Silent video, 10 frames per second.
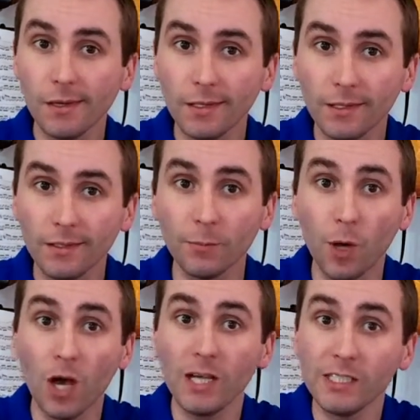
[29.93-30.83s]
talking, then
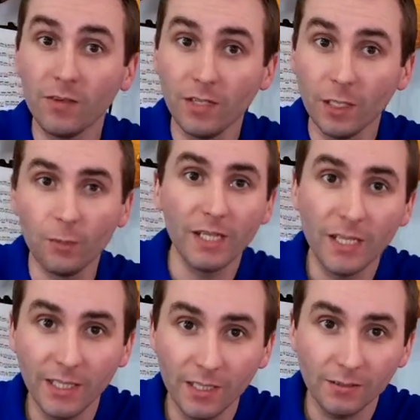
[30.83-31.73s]
pause the video, but
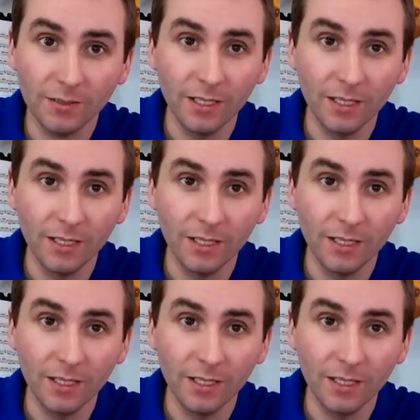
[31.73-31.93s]
not yet.